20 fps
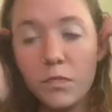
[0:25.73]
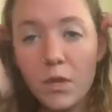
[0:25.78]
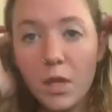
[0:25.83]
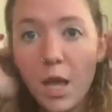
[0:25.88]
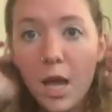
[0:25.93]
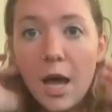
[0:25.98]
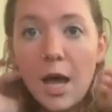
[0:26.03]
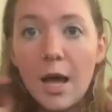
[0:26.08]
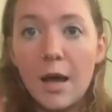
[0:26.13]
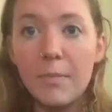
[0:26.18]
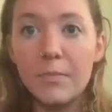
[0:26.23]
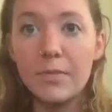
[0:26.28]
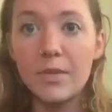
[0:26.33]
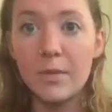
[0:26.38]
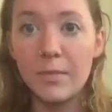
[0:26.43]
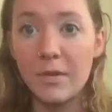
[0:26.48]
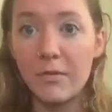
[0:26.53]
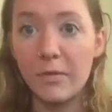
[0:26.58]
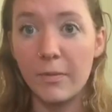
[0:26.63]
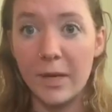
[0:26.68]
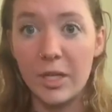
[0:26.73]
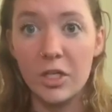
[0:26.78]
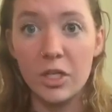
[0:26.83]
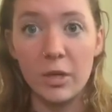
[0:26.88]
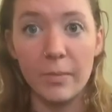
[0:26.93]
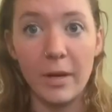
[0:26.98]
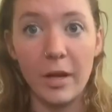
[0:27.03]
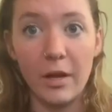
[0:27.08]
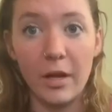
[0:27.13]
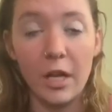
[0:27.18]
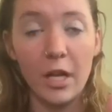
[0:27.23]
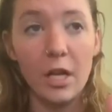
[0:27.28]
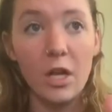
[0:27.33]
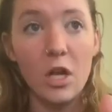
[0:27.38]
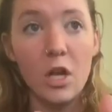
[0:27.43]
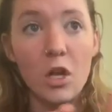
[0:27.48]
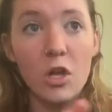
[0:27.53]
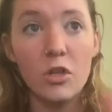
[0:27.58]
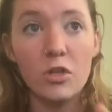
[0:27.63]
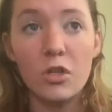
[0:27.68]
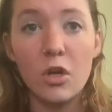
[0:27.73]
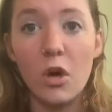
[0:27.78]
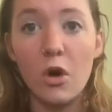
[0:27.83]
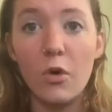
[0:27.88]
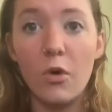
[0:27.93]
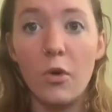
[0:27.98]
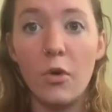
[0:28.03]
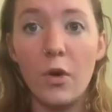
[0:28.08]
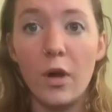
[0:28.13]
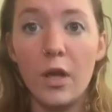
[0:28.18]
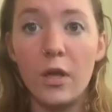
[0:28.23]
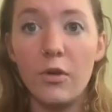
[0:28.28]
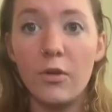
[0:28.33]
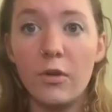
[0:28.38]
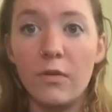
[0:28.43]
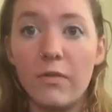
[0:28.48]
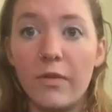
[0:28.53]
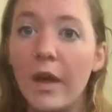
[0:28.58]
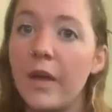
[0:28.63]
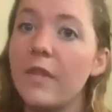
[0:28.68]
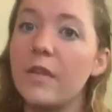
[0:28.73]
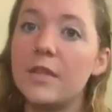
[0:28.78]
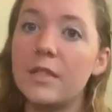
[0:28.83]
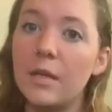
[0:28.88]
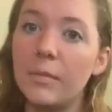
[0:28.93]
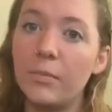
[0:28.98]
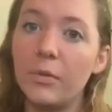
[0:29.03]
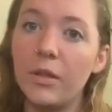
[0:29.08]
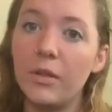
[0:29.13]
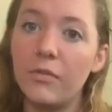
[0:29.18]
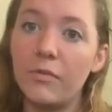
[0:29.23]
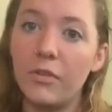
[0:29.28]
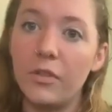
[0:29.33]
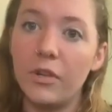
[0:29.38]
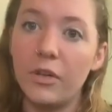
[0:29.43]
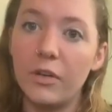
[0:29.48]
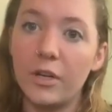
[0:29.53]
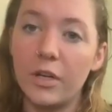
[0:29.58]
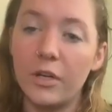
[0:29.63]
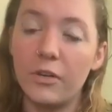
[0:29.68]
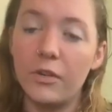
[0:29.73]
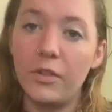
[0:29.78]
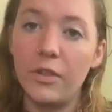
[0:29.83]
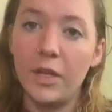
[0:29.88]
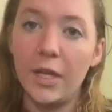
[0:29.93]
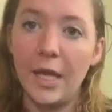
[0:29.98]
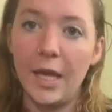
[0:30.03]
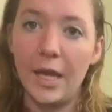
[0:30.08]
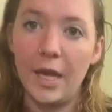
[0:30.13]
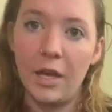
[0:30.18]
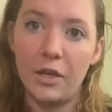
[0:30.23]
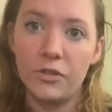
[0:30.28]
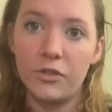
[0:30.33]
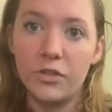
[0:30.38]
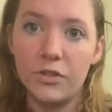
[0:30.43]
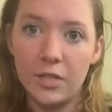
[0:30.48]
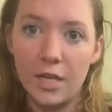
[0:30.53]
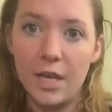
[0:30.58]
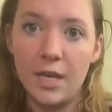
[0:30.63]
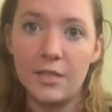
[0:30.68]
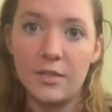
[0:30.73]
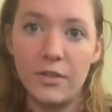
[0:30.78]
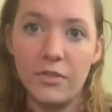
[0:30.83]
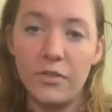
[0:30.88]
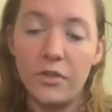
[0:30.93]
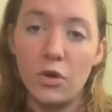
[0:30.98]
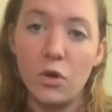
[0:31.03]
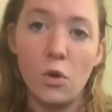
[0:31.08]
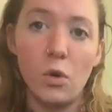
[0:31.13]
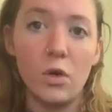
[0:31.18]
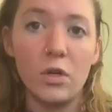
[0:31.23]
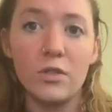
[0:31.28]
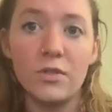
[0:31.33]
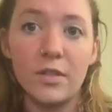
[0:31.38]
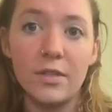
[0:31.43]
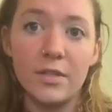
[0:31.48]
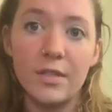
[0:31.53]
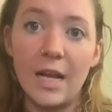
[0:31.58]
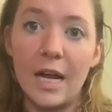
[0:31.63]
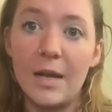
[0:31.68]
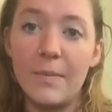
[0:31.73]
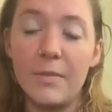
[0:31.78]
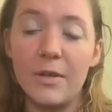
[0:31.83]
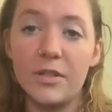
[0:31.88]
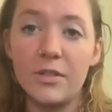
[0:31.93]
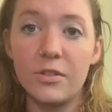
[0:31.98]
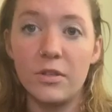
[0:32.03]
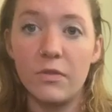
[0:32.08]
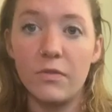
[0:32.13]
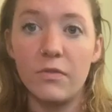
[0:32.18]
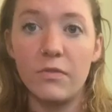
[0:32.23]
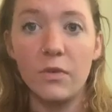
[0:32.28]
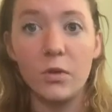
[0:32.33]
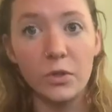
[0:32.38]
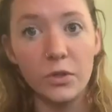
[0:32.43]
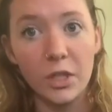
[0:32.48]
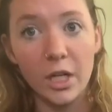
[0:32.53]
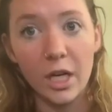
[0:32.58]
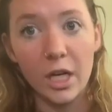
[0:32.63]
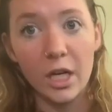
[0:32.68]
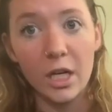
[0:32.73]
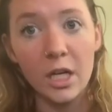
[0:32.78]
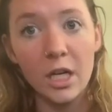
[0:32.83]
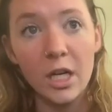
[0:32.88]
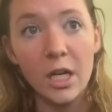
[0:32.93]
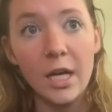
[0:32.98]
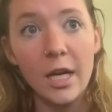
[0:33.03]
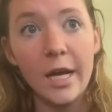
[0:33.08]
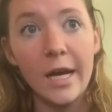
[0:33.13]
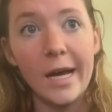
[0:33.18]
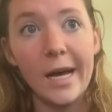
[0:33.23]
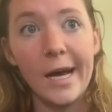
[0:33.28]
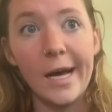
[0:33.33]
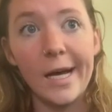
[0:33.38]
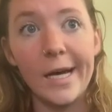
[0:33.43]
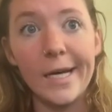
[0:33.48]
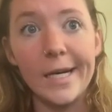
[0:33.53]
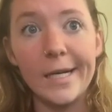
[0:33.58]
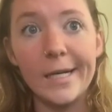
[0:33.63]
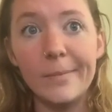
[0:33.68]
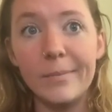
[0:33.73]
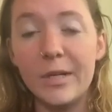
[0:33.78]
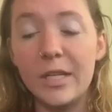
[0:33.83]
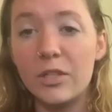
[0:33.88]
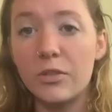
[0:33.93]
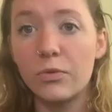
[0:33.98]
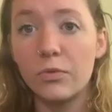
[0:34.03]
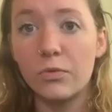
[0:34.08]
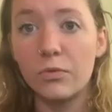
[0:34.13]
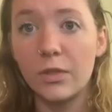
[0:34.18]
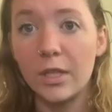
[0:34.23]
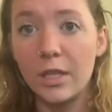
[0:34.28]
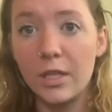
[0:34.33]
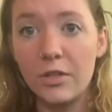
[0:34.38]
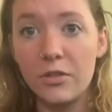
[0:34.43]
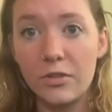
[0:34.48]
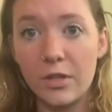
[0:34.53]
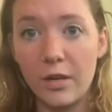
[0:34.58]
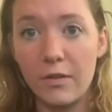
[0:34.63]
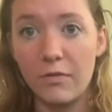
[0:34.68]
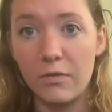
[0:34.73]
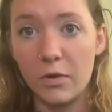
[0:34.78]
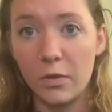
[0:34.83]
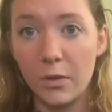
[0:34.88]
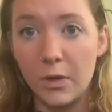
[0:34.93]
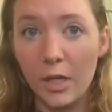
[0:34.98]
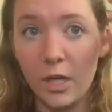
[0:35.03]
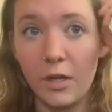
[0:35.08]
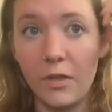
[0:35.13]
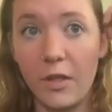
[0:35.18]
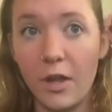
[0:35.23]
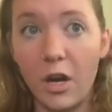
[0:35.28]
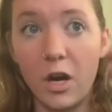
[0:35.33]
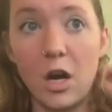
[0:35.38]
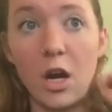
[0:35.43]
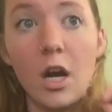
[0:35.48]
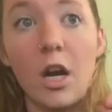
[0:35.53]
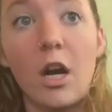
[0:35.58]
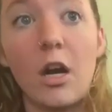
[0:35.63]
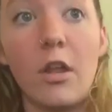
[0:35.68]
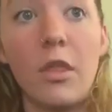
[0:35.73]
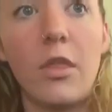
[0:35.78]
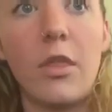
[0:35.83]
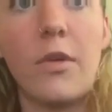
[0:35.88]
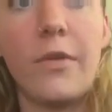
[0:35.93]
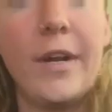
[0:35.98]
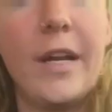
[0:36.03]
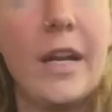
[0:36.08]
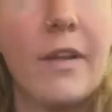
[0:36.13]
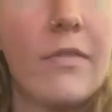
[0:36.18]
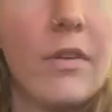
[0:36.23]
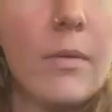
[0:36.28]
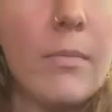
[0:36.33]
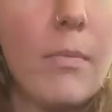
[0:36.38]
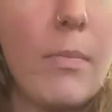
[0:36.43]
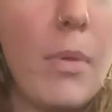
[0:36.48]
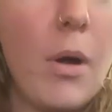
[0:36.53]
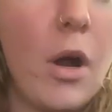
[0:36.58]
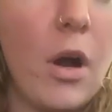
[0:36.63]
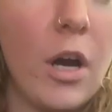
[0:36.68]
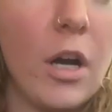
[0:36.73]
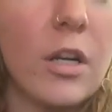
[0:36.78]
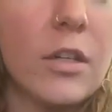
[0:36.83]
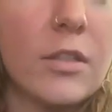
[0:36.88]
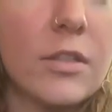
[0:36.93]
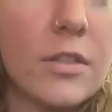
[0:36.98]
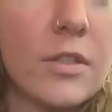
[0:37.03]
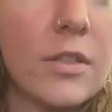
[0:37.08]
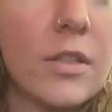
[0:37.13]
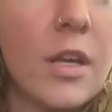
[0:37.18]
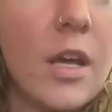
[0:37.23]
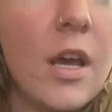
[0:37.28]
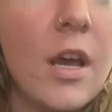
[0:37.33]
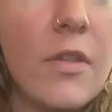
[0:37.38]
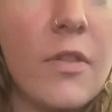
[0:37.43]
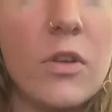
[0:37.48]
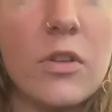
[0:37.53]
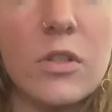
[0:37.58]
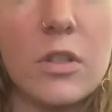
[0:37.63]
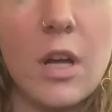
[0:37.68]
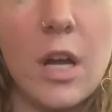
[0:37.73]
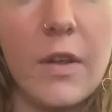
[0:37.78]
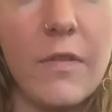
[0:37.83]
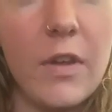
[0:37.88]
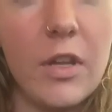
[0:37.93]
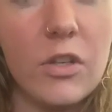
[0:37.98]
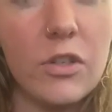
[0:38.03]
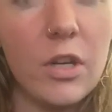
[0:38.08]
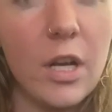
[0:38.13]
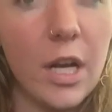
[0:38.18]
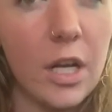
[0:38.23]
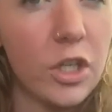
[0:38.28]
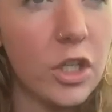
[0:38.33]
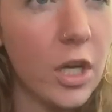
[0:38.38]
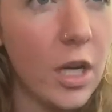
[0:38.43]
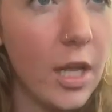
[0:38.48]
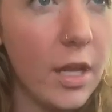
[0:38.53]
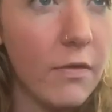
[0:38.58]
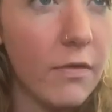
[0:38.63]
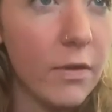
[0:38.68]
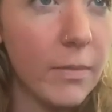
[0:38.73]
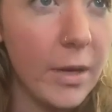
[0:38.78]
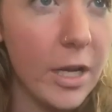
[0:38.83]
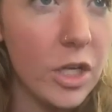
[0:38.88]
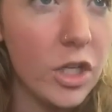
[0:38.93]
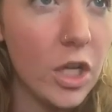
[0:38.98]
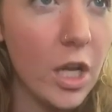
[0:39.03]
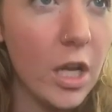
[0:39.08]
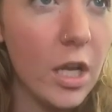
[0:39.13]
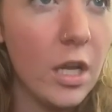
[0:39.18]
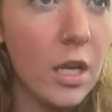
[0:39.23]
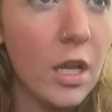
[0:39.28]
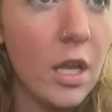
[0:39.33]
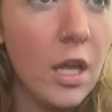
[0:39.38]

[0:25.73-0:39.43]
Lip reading: some information about it. So you can find the template for the critical thinking exercise in the course assignments folder. It's really straightforward. There are 3 different parts. There's a lot of introduction information,